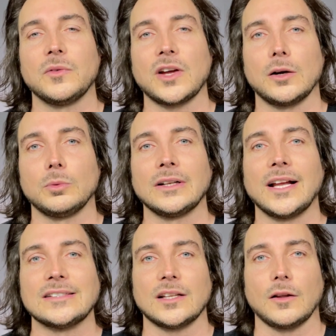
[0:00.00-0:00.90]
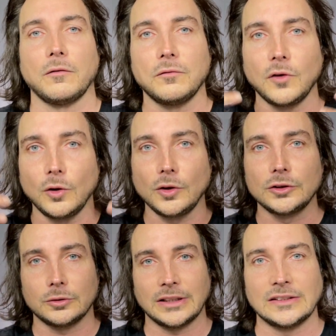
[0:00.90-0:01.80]
We've got to realize that the full
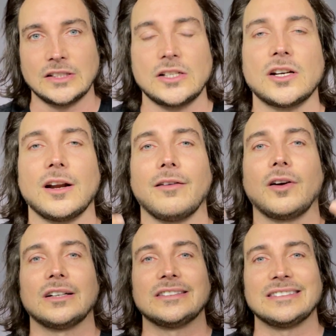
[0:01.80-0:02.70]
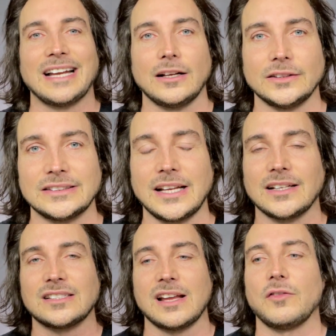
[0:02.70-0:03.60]
transition of our cells
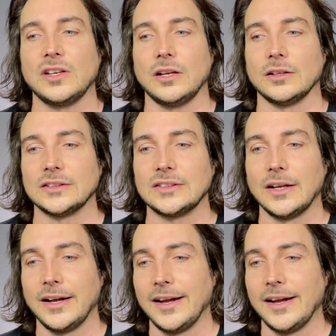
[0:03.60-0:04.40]
takes seven years.